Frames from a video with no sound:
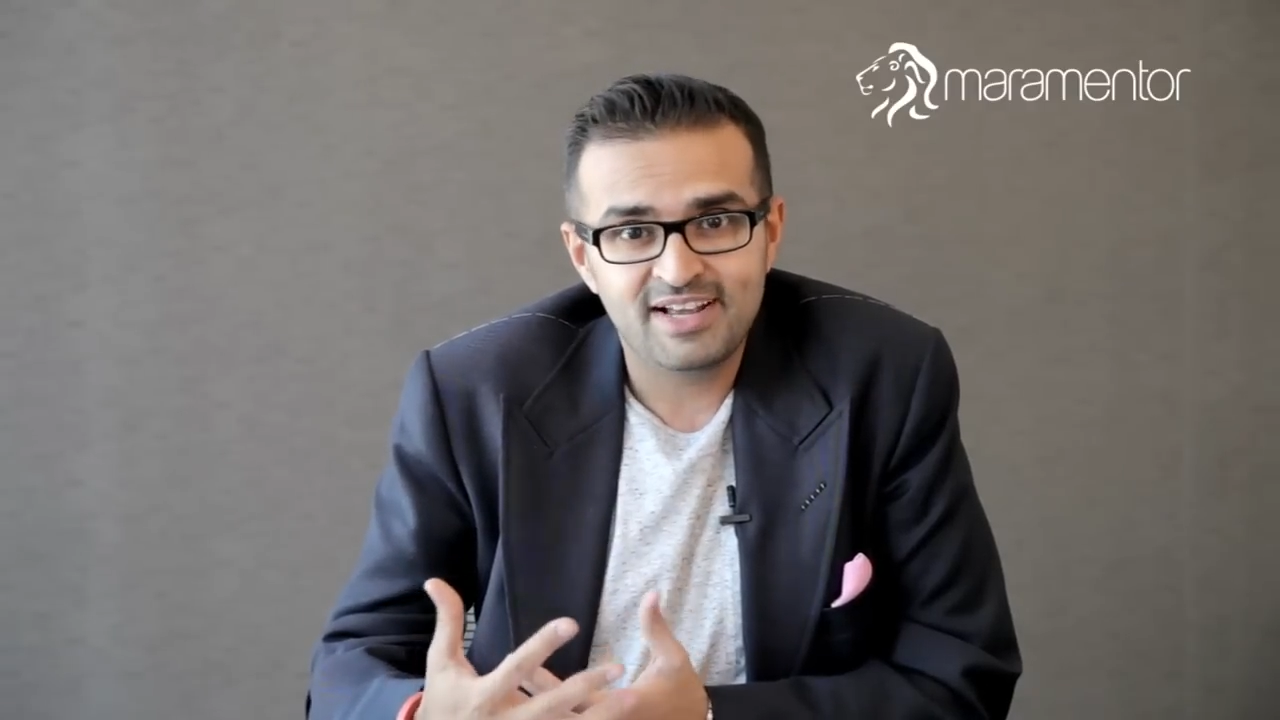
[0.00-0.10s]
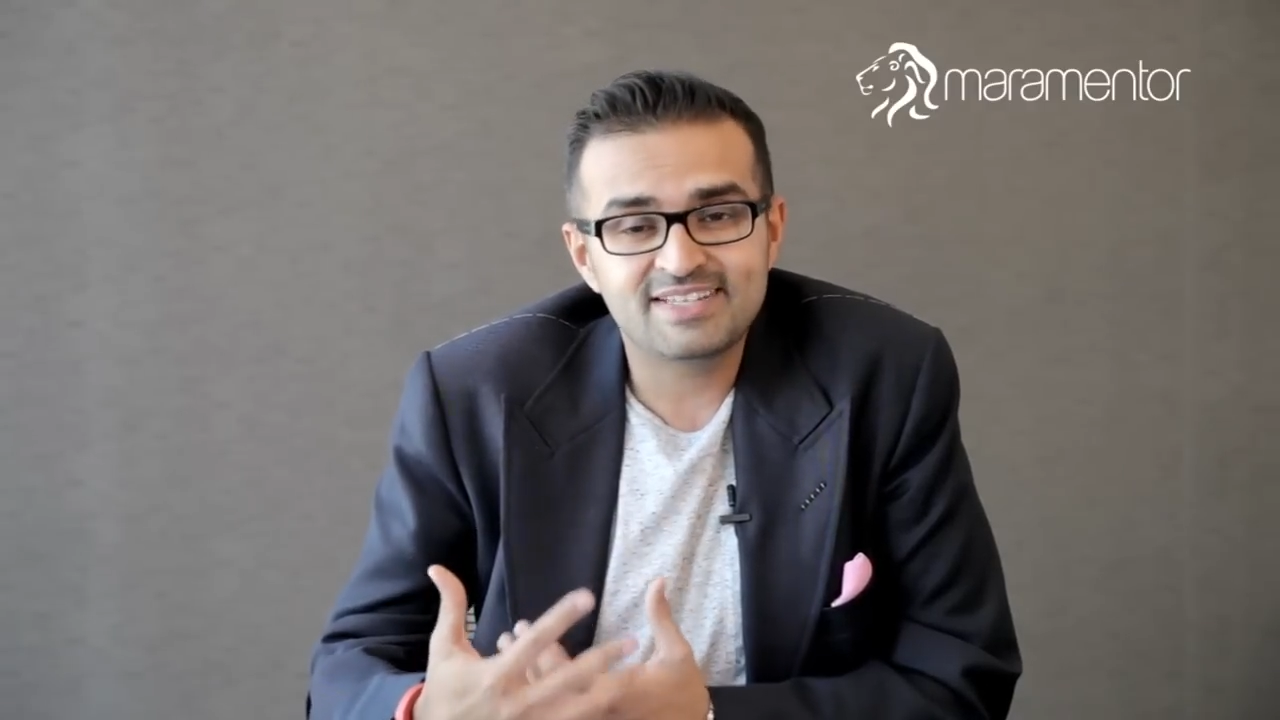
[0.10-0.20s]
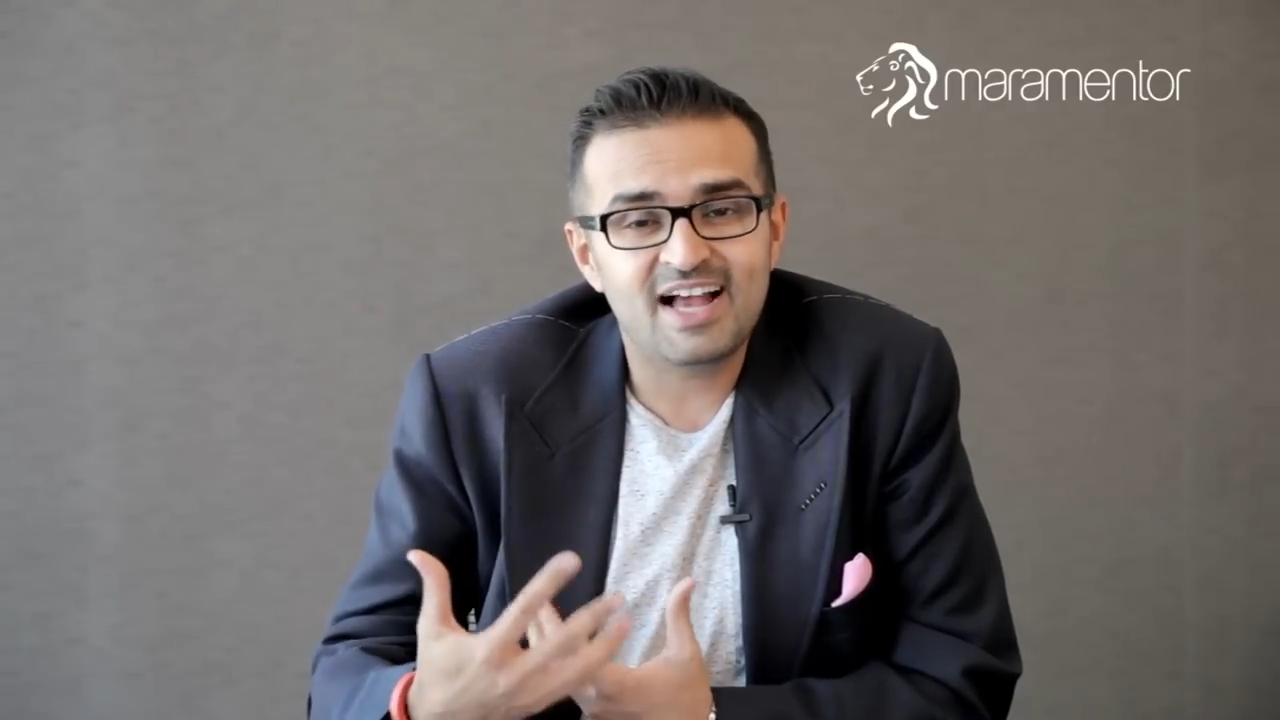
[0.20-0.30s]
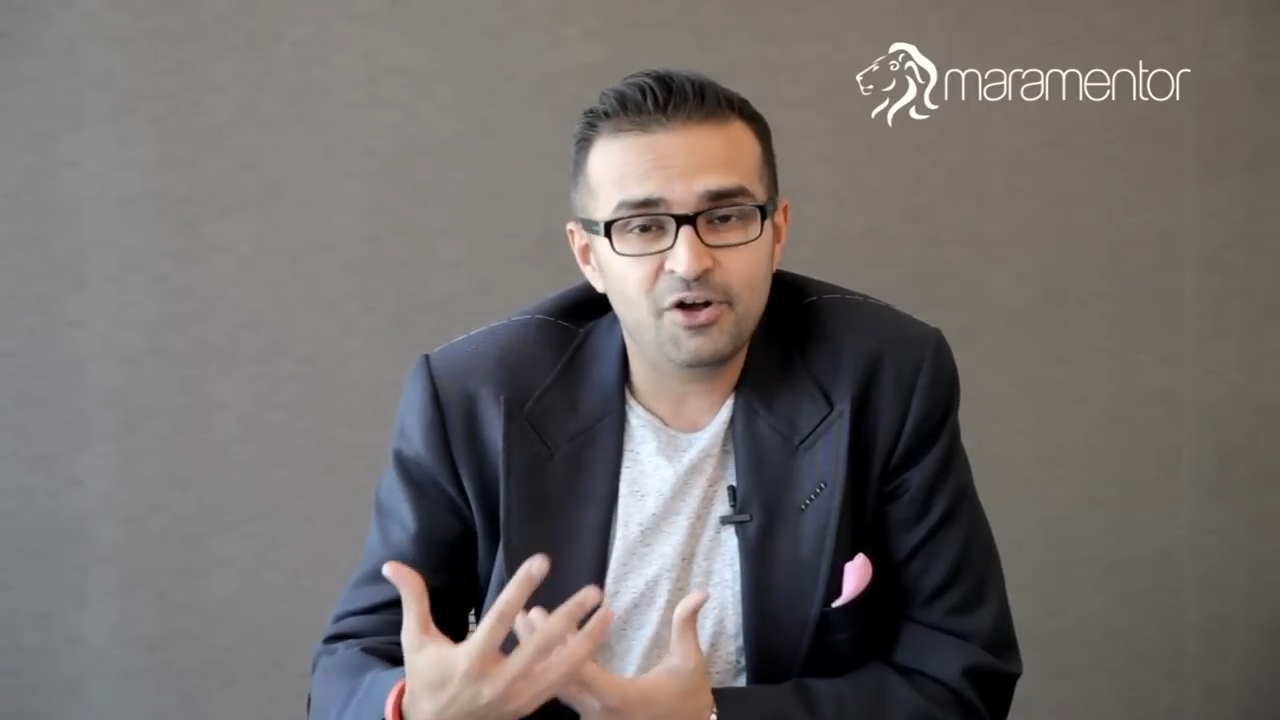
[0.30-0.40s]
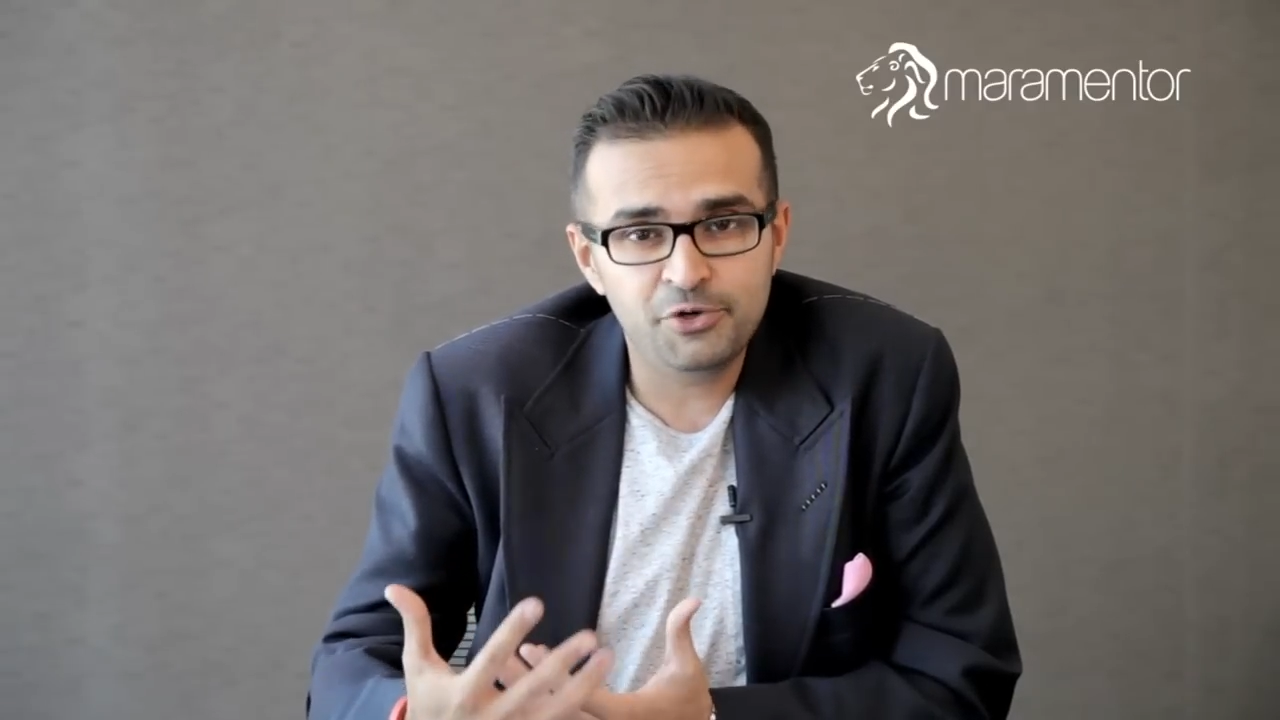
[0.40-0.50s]

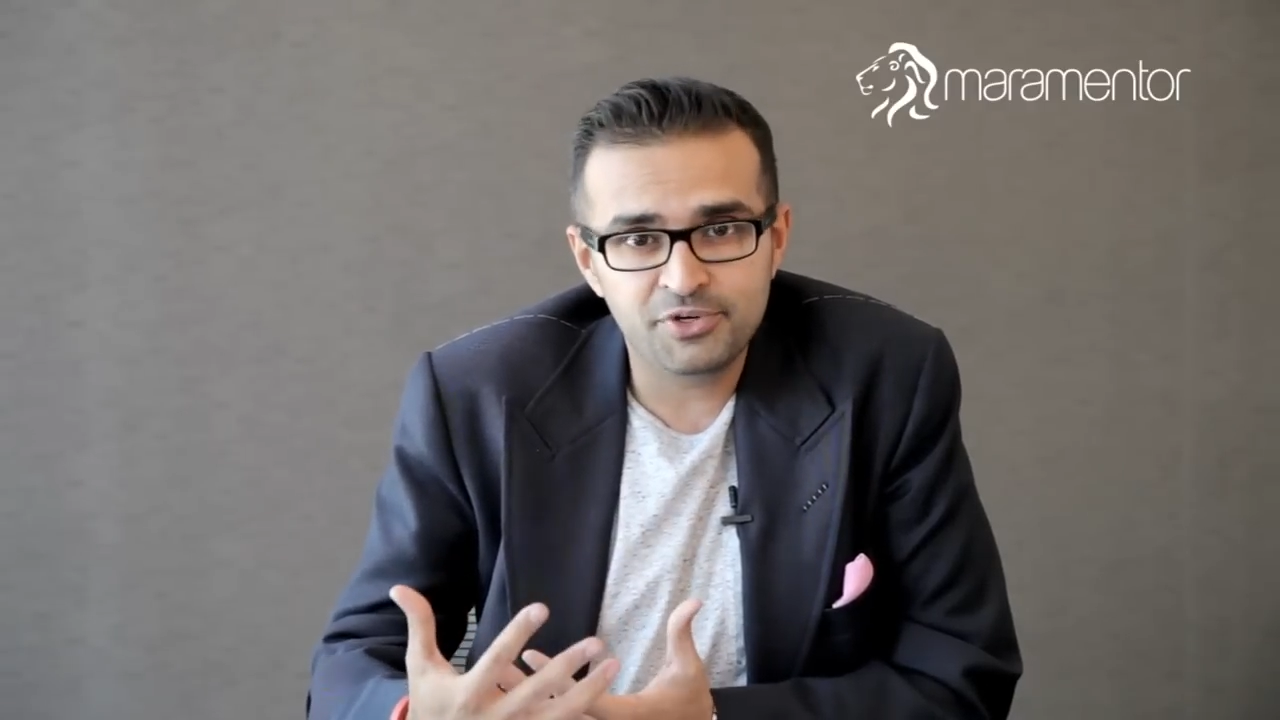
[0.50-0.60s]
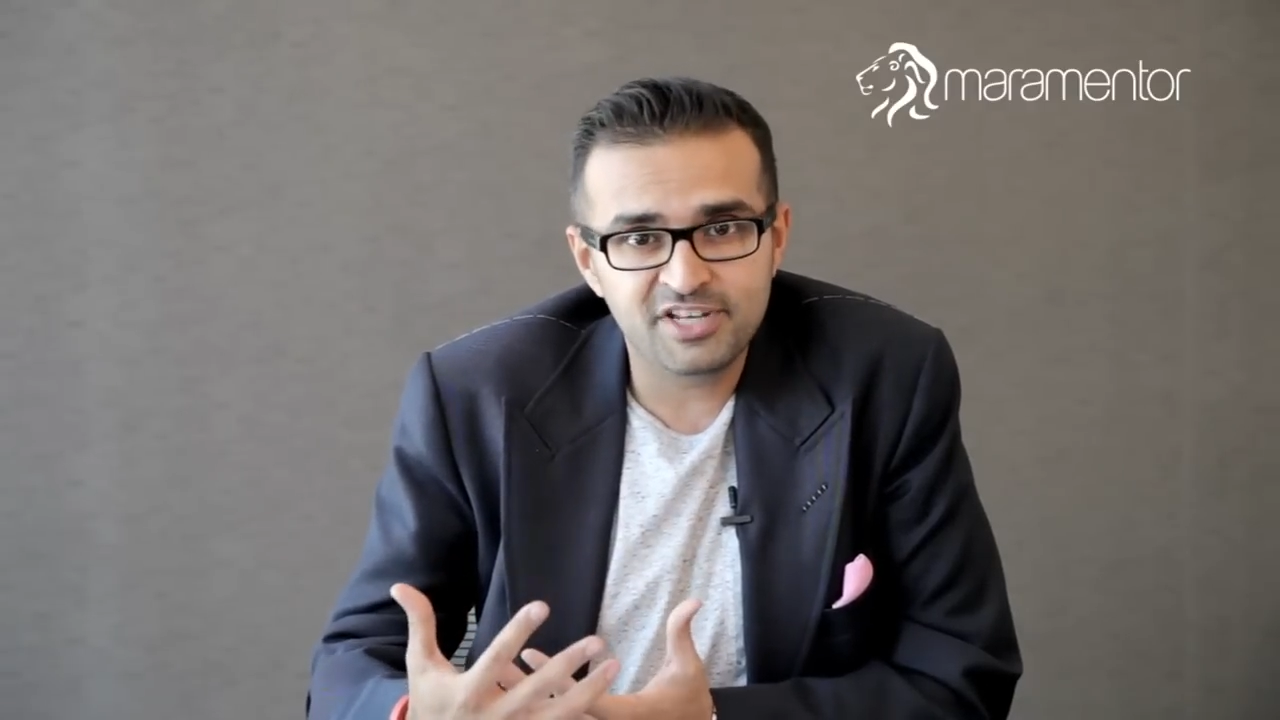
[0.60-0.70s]
It's how you